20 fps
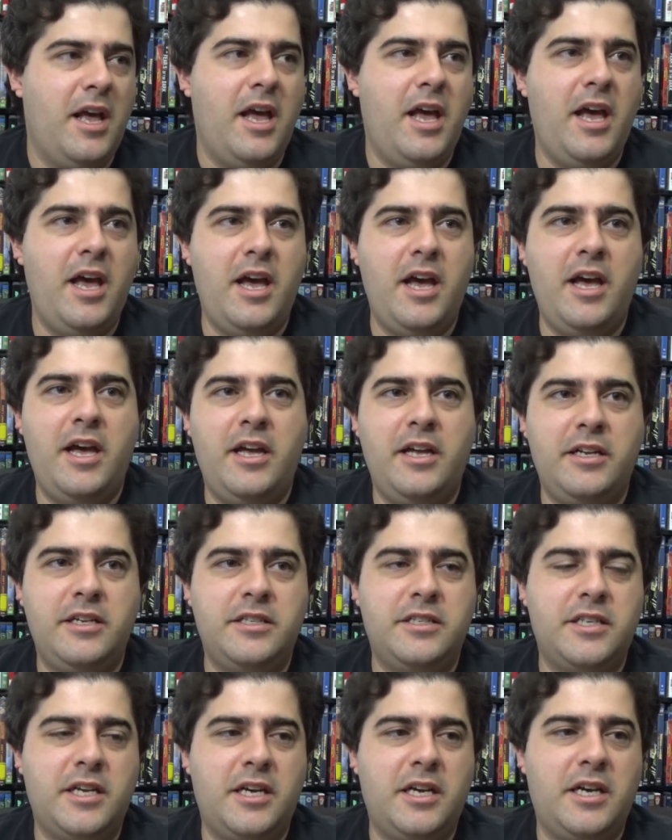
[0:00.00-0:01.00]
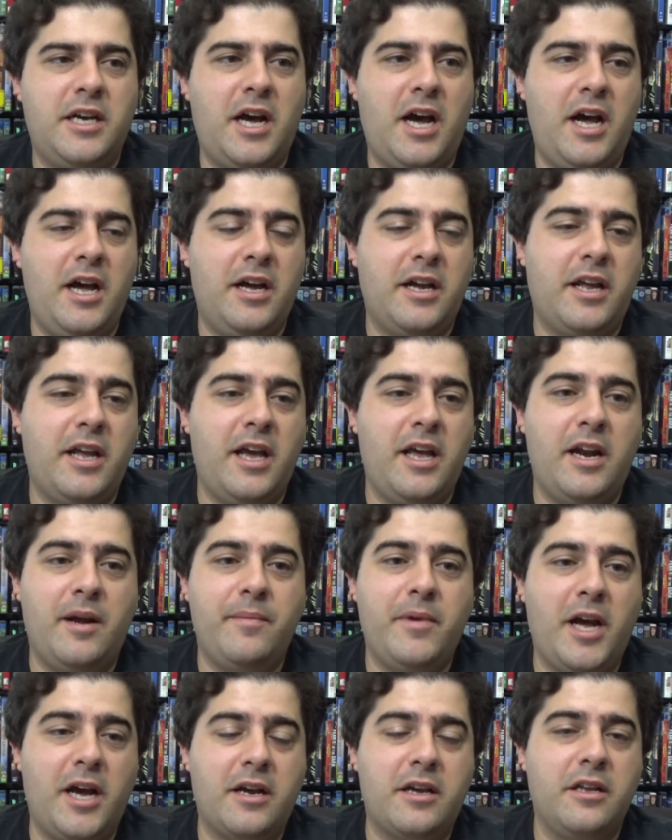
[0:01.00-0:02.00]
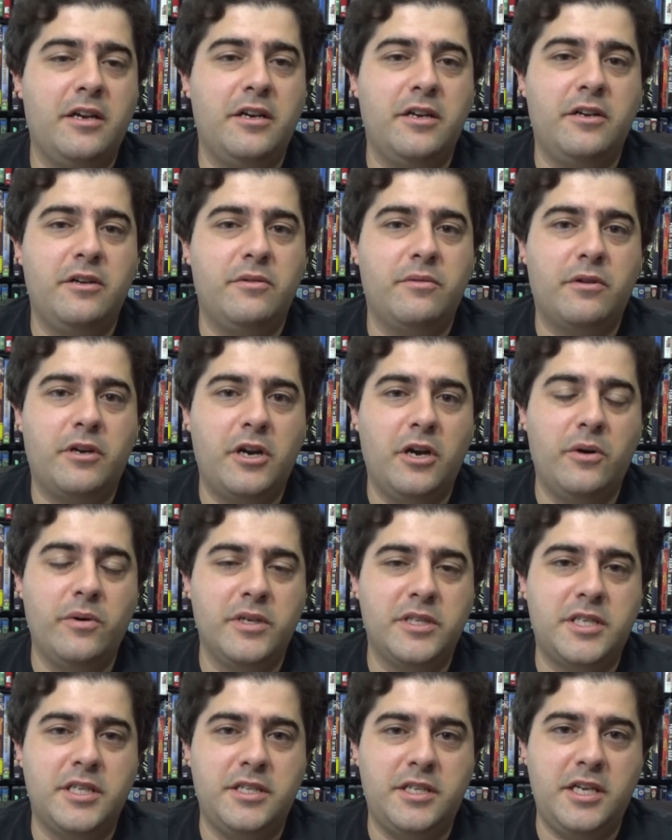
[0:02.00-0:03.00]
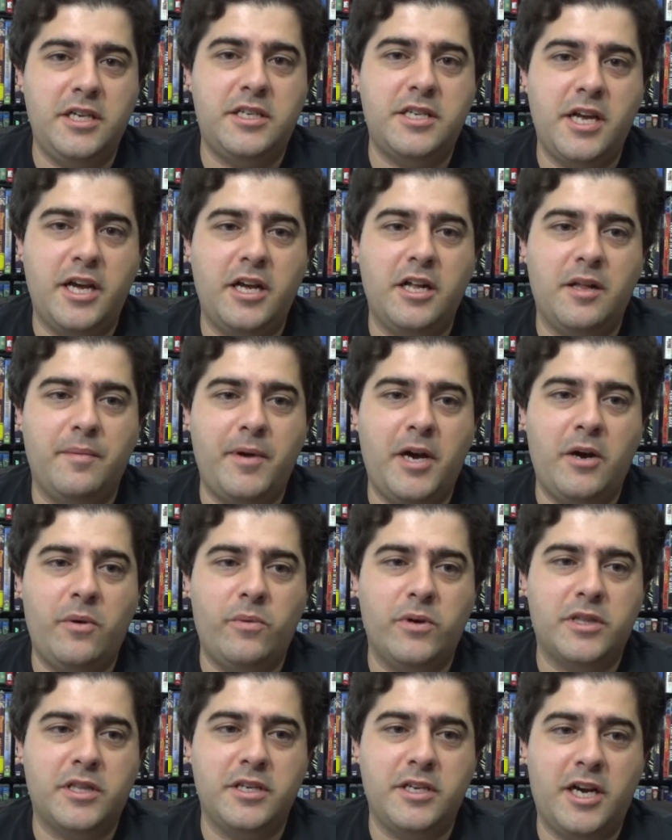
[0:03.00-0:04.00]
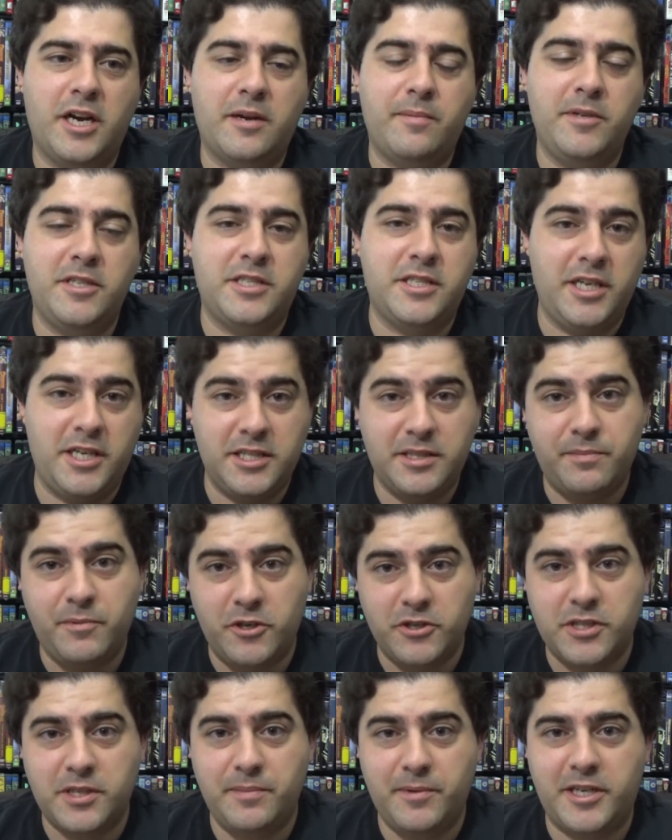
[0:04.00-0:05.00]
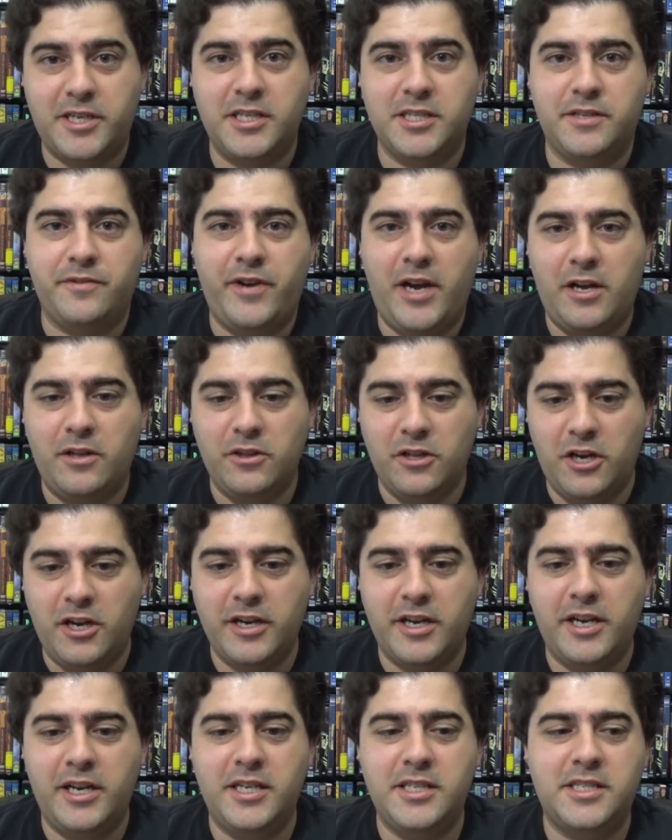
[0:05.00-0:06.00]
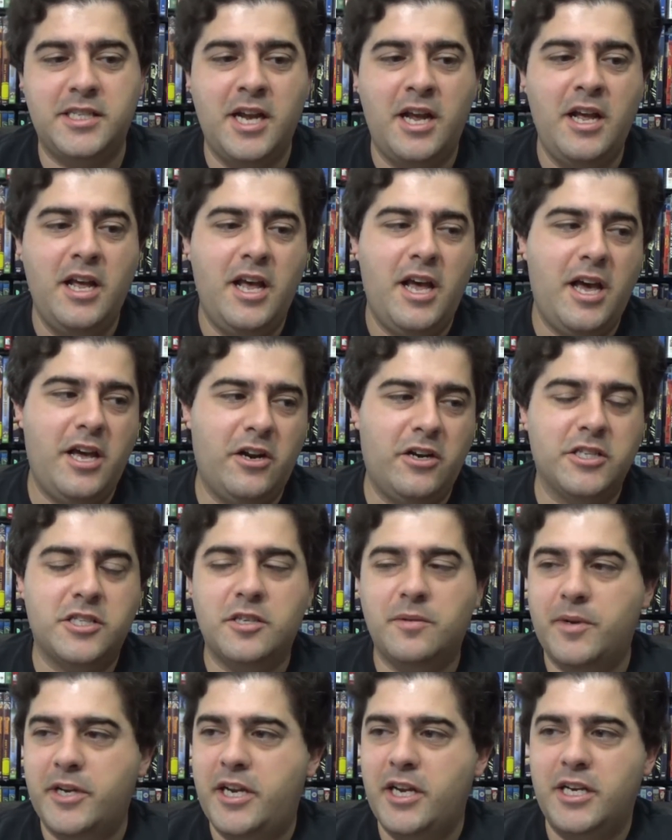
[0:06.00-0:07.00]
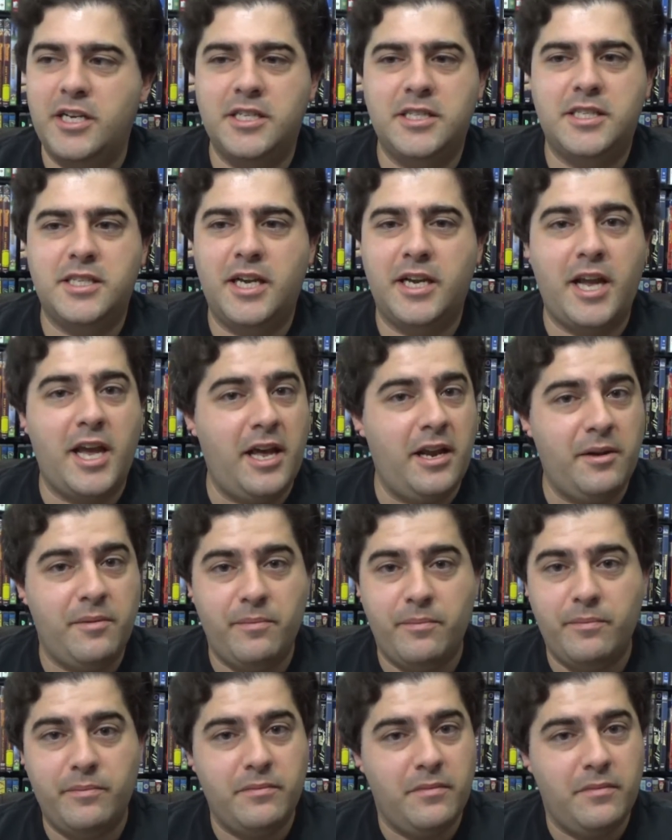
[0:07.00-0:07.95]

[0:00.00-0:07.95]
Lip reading: And again, I'm not going to go into detail about what the document says, mostly because of how long it is, and also because, again,